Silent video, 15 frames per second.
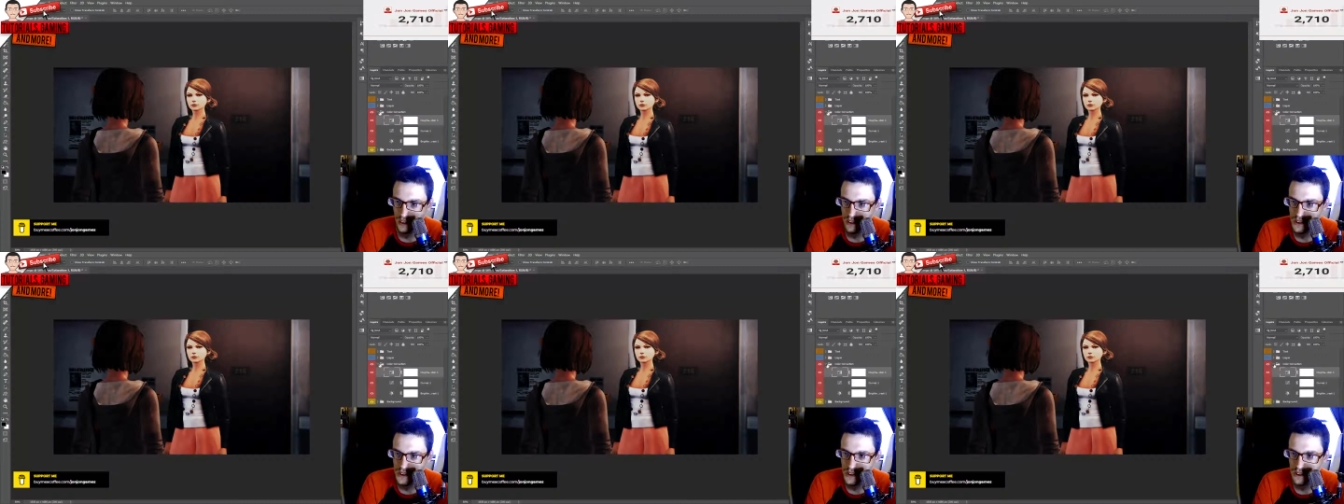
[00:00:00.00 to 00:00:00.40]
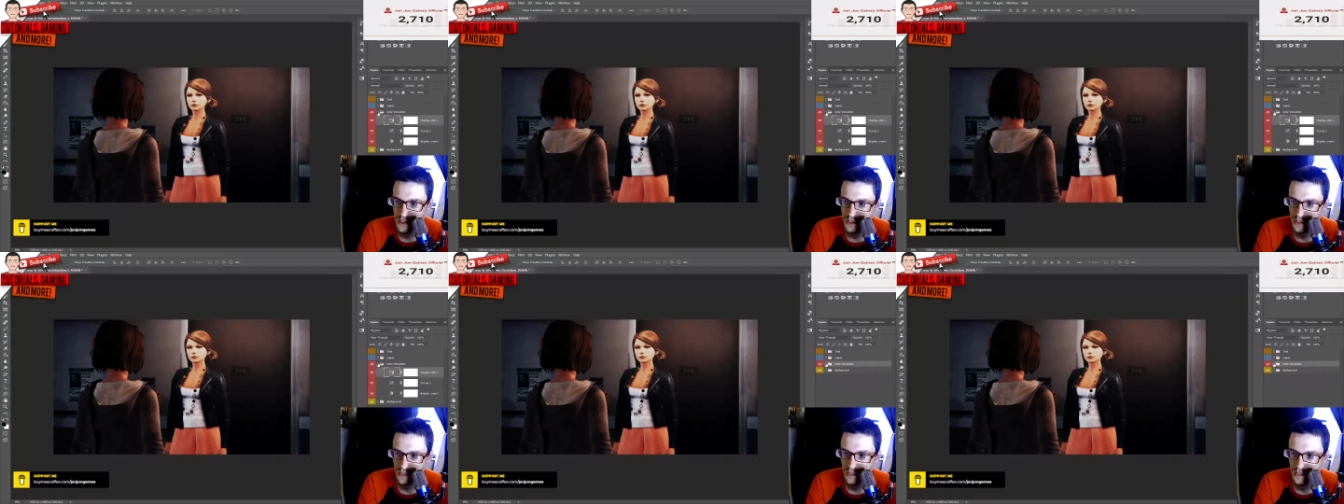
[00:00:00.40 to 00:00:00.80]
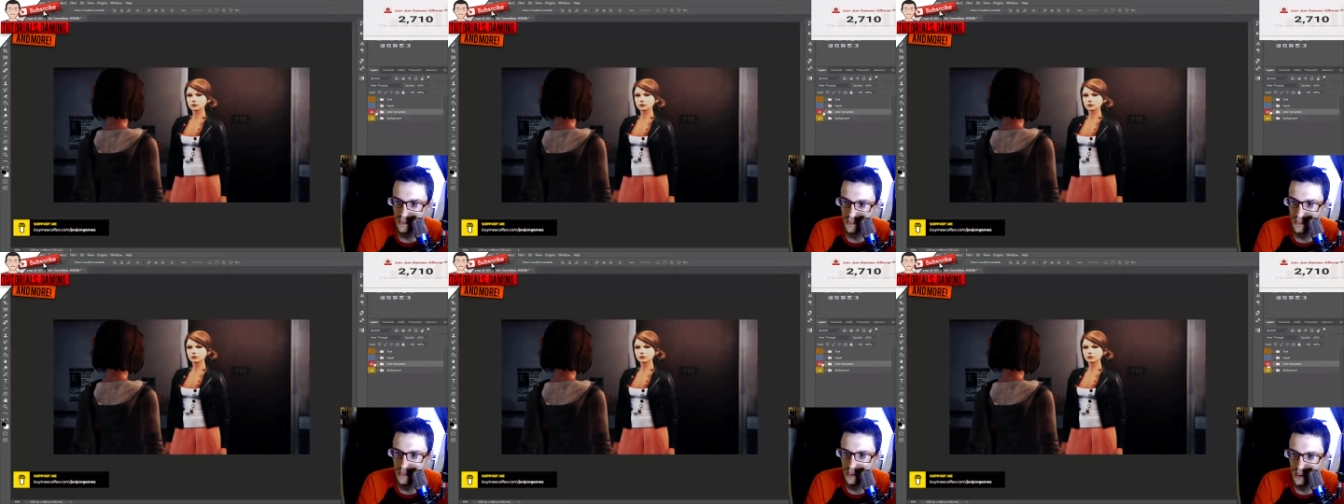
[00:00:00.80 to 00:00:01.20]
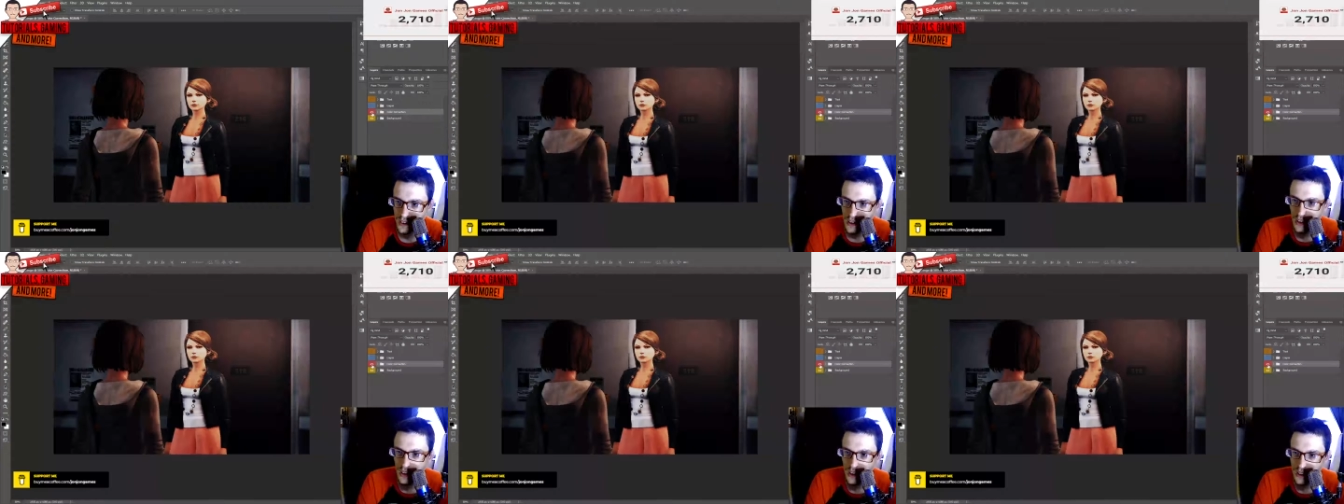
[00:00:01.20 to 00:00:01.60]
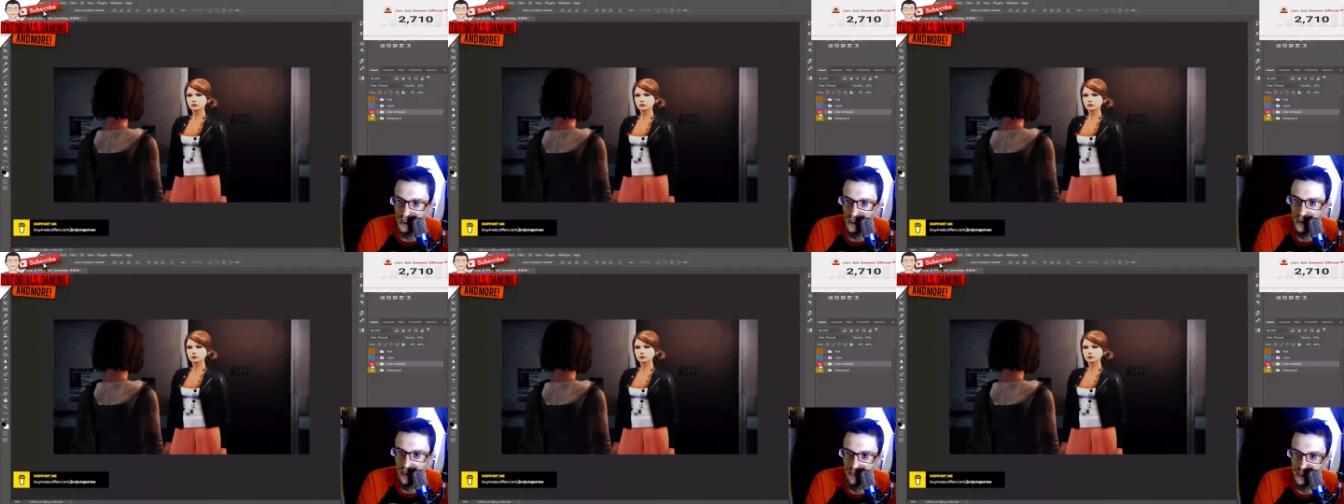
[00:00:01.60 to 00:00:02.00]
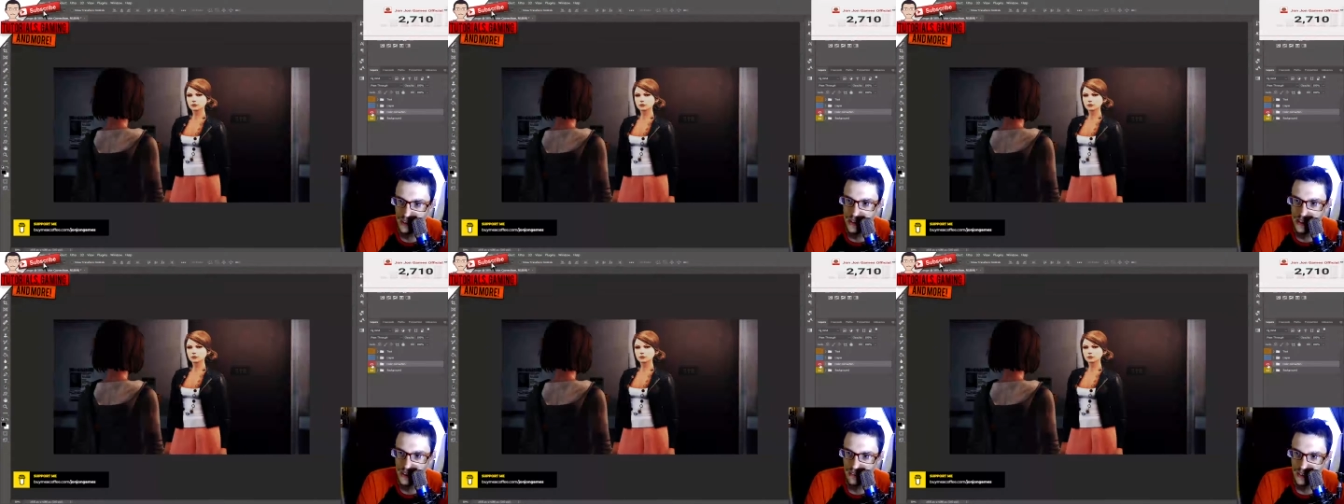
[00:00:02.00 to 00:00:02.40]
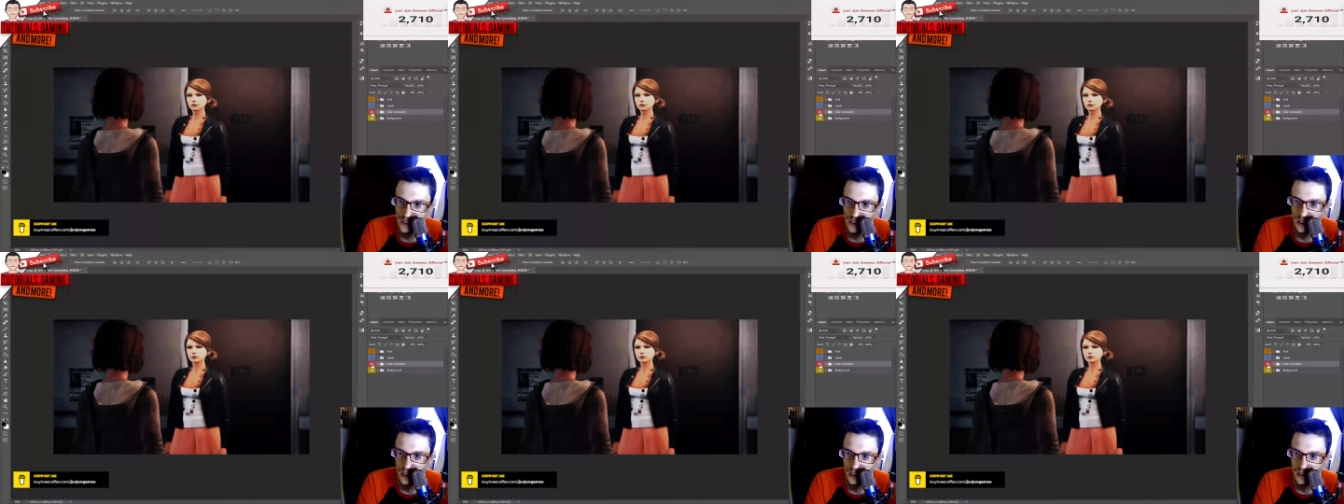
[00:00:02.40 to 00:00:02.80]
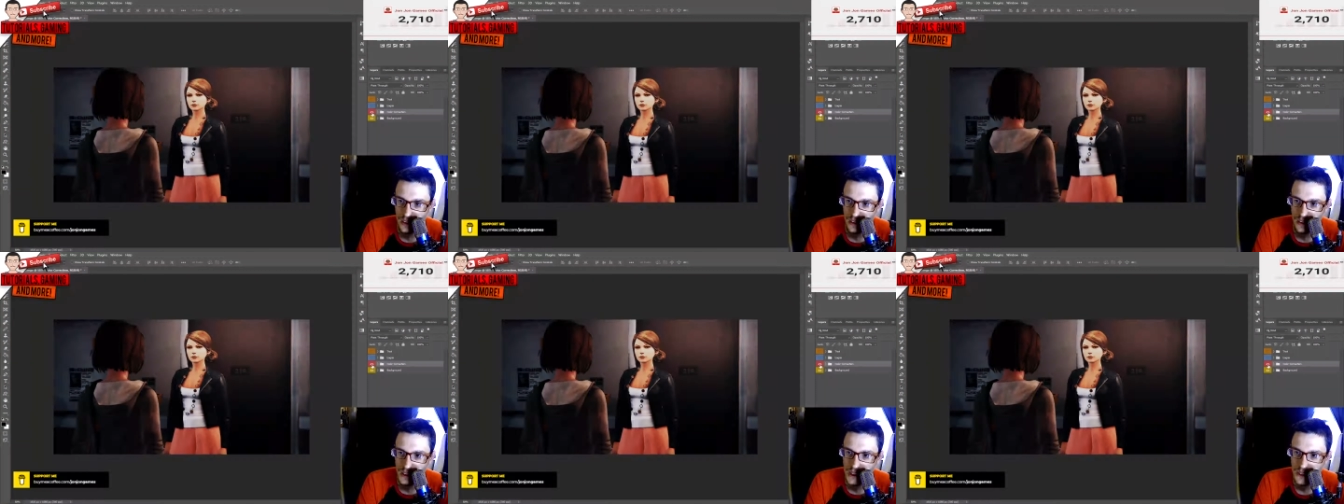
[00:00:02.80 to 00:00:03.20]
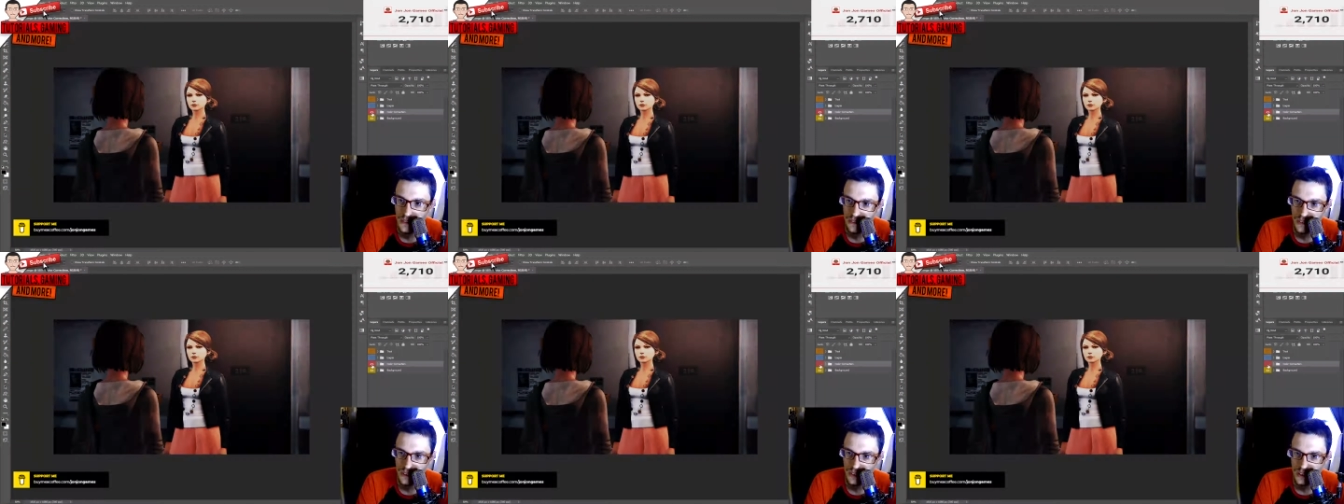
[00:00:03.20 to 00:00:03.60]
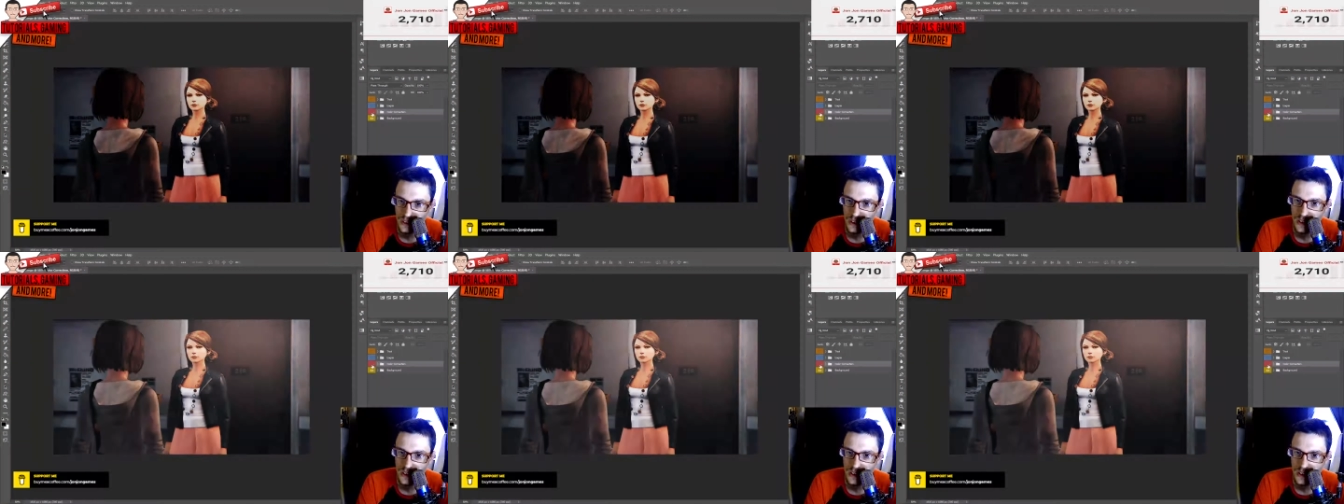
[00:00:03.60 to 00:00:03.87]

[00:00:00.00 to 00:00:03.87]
So, if I disable the color correction folder,